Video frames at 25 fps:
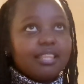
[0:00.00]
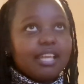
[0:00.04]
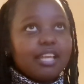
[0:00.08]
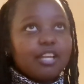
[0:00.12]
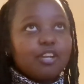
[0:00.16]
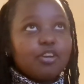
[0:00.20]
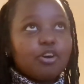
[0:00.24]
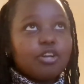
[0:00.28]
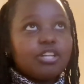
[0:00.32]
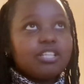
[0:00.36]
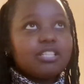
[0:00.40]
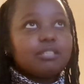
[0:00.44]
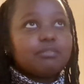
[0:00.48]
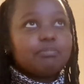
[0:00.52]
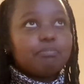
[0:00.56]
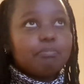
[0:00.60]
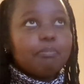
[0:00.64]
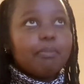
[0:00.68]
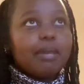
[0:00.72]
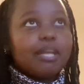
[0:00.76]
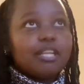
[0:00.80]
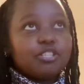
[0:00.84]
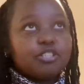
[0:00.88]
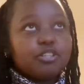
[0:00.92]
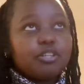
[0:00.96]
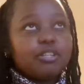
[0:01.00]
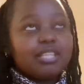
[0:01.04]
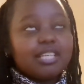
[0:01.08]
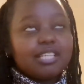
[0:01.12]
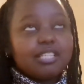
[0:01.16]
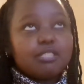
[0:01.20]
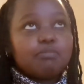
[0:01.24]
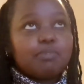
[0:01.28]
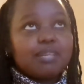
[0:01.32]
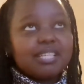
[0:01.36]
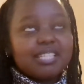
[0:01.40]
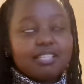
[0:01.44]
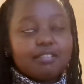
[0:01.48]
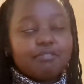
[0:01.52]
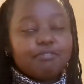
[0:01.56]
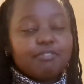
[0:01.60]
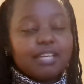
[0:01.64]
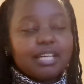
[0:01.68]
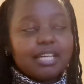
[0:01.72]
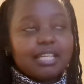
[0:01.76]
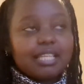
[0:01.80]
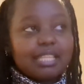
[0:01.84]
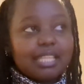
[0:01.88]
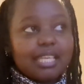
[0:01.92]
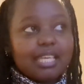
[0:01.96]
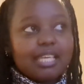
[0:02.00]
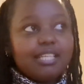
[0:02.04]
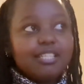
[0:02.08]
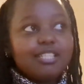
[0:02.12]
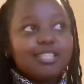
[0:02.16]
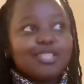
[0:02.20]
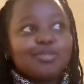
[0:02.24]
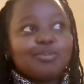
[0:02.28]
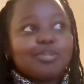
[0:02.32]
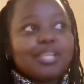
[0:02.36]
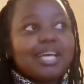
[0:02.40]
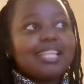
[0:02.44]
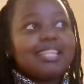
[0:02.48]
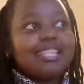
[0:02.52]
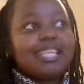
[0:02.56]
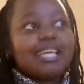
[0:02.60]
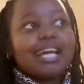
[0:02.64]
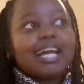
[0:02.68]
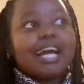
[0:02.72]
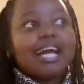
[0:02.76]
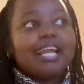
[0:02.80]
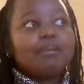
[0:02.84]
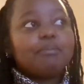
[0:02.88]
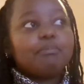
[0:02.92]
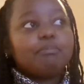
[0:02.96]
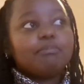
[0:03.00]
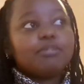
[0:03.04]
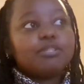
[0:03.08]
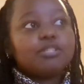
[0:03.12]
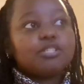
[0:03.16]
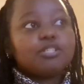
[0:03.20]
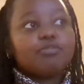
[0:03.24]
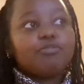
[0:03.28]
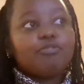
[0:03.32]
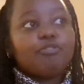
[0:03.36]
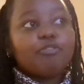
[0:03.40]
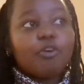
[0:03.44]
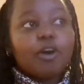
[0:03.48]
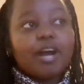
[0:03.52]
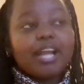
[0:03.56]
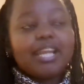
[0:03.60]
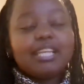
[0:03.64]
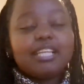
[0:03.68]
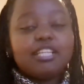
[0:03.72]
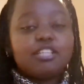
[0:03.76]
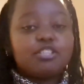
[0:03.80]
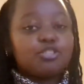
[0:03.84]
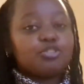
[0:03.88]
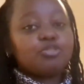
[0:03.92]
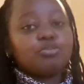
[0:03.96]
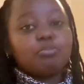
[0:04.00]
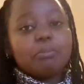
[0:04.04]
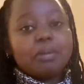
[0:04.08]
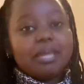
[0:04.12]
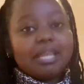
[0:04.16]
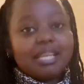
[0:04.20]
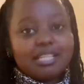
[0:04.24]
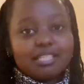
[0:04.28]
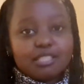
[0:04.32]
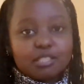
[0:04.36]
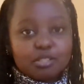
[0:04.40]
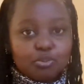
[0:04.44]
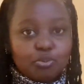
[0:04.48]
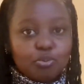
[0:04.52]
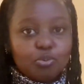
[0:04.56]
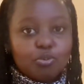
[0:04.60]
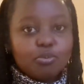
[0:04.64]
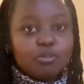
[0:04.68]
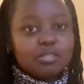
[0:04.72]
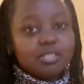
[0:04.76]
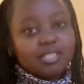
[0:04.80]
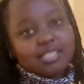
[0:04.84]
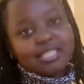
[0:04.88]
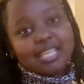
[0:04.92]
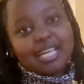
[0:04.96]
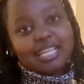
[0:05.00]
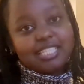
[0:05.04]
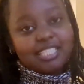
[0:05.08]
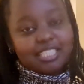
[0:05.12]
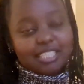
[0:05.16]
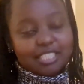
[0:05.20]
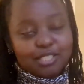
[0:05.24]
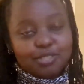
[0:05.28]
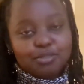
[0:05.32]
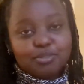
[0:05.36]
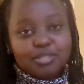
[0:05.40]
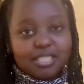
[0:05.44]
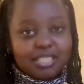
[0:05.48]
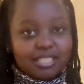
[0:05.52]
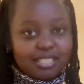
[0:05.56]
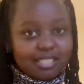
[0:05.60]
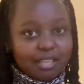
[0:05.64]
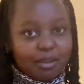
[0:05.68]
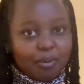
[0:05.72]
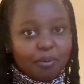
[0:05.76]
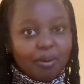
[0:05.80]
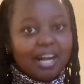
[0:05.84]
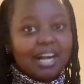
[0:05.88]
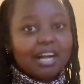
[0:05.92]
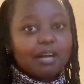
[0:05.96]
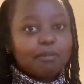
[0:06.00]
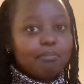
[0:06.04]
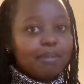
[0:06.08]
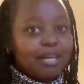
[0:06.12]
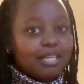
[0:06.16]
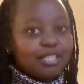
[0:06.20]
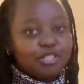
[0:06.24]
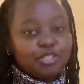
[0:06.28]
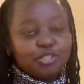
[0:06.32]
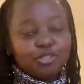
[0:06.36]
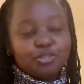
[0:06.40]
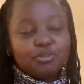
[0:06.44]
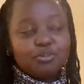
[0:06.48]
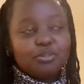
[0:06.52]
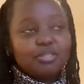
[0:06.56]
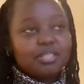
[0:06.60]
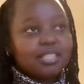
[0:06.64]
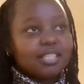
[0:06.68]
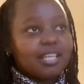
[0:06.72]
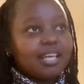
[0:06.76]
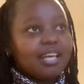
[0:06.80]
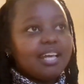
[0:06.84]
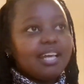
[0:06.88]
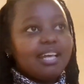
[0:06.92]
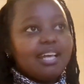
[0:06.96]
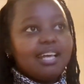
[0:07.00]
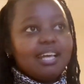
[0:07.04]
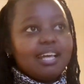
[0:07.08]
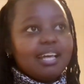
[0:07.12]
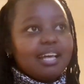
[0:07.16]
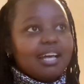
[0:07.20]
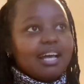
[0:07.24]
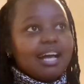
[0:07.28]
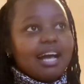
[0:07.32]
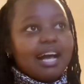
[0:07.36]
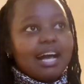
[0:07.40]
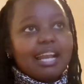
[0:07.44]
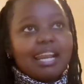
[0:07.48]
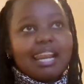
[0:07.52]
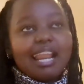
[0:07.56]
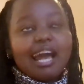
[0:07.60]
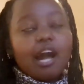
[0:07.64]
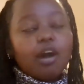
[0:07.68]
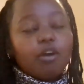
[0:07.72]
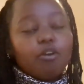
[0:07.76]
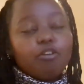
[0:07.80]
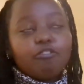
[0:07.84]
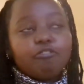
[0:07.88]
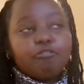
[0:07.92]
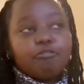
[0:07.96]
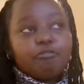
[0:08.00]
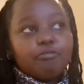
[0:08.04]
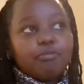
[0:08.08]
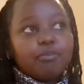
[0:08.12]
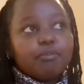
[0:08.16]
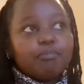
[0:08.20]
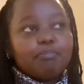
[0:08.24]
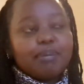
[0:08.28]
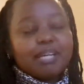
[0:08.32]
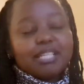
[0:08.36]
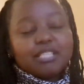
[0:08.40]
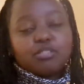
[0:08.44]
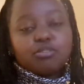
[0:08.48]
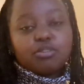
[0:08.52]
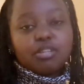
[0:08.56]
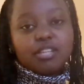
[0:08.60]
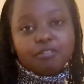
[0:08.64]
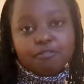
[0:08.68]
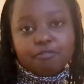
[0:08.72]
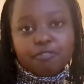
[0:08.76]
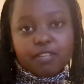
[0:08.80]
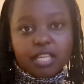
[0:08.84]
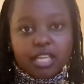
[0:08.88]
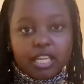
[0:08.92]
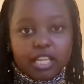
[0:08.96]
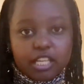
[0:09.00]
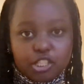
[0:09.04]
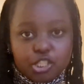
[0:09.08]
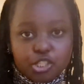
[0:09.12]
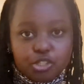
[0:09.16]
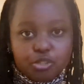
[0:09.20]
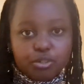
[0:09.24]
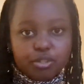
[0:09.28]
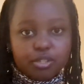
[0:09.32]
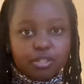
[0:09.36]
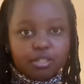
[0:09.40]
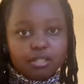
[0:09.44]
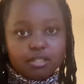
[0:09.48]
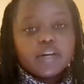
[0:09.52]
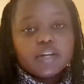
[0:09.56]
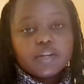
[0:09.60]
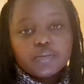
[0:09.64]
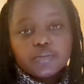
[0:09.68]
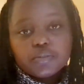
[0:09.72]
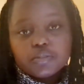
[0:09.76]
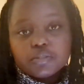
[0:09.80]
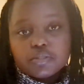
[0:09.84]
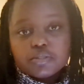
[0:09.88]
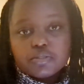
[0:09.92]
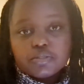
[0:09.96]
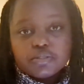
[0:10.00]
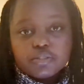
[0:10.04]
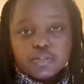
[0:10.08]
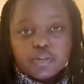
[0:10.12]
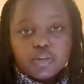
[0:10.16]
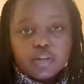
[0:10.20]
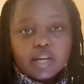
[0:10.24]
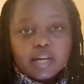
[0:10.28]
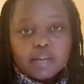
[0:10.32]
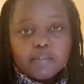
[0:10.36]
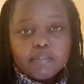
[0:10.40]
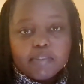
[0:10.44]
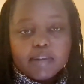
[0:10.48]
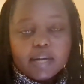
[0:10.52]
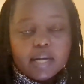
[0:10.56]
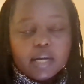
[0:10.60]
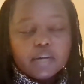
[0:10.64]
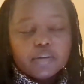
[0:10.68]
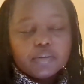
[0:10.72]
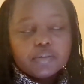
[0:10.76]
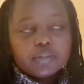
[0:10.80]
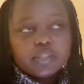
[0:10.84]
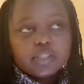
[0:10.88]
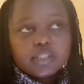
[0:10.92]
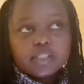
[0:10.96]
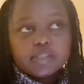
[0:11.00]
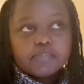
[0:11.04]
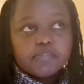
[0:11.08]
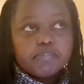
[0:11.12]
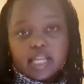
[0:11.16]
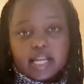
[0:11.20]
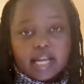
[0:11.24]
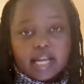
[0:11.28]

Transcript: don't mention the specific things so that they can forward it to many schools. That reduces the work but shows a lack of personification. You can also talk about the